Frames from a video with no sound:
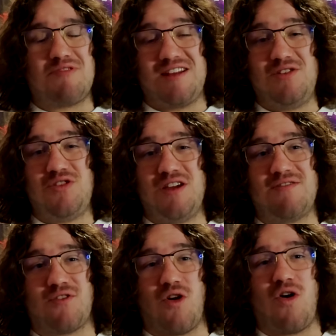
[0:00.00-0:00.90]
but I do think
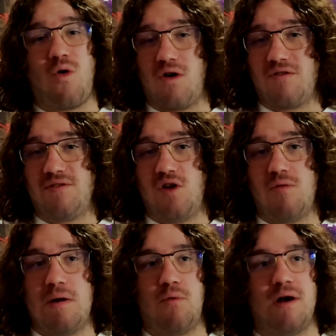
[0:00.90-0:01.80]
for a horror
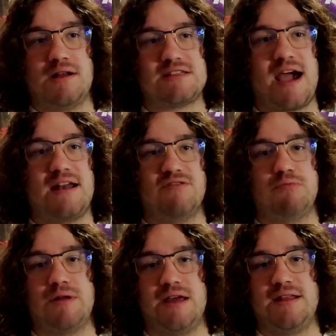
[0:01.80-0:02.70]
film where it's kind of
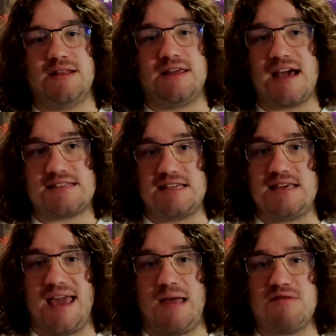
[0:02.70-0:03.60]
playing the guessing
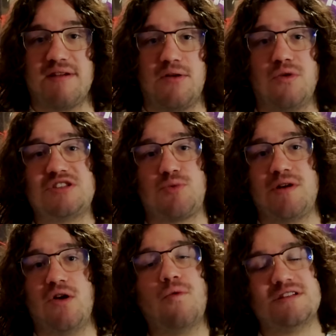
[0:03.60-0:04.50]
game of like what's
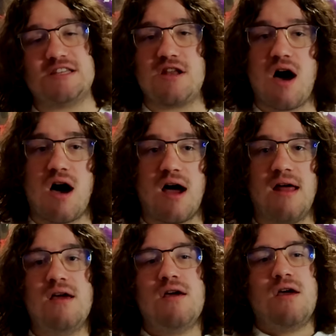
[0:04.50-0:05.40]
real, what's
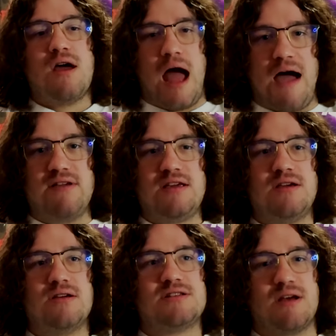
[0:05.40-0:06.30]
not,
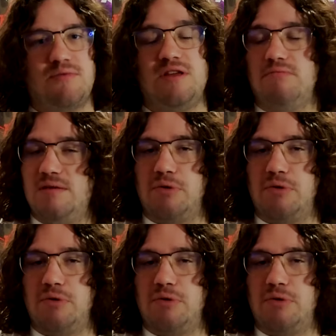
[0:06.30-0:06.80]
having something be